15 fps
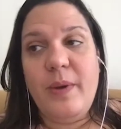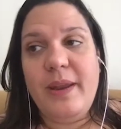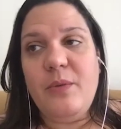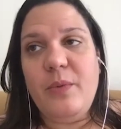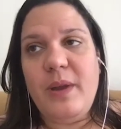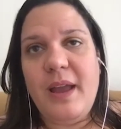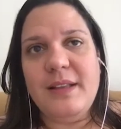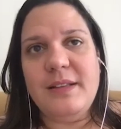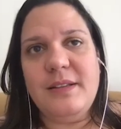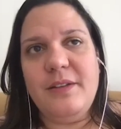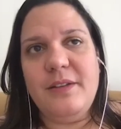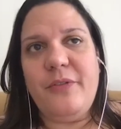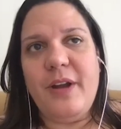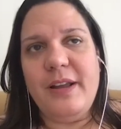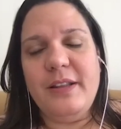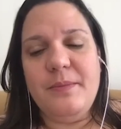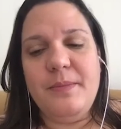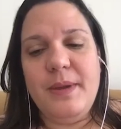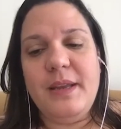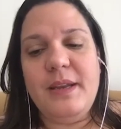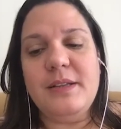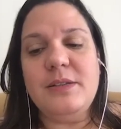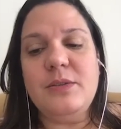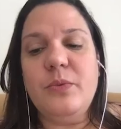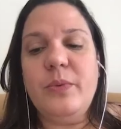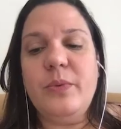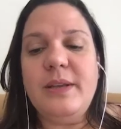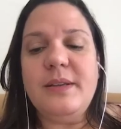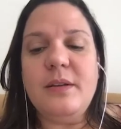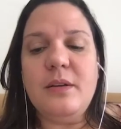we had the Friday meetings,
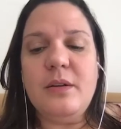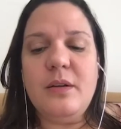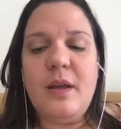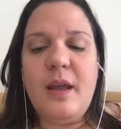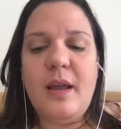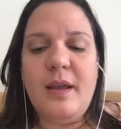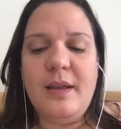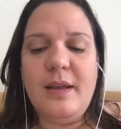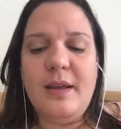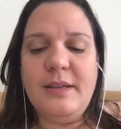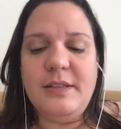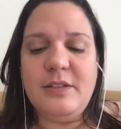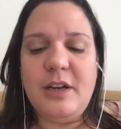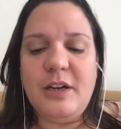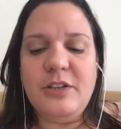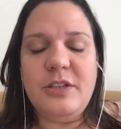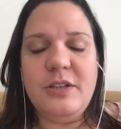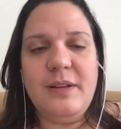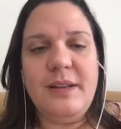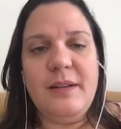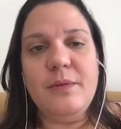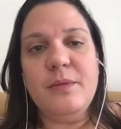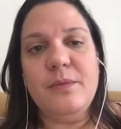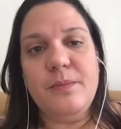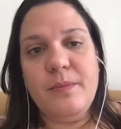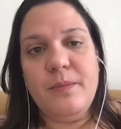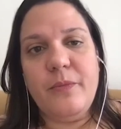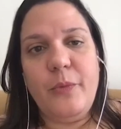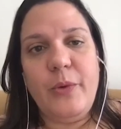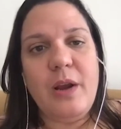we started
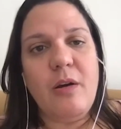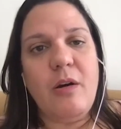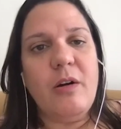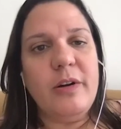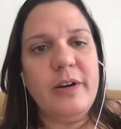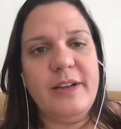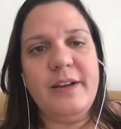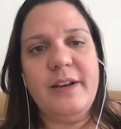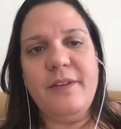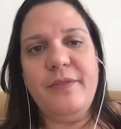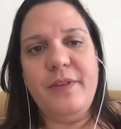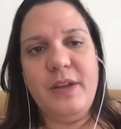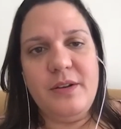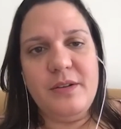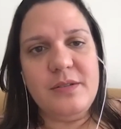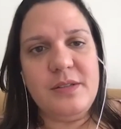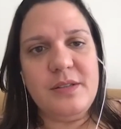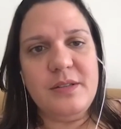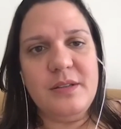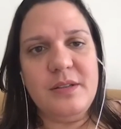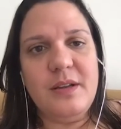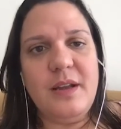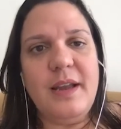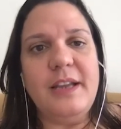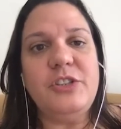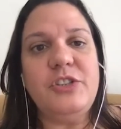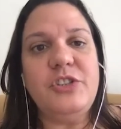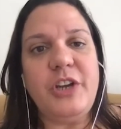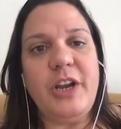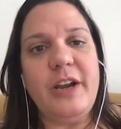recording the videos and
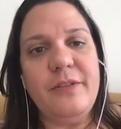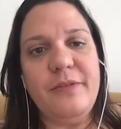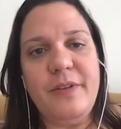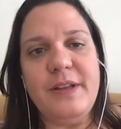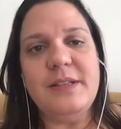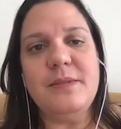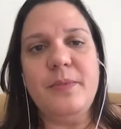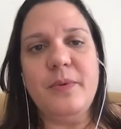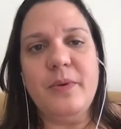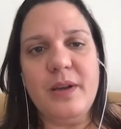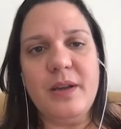share on Facebook.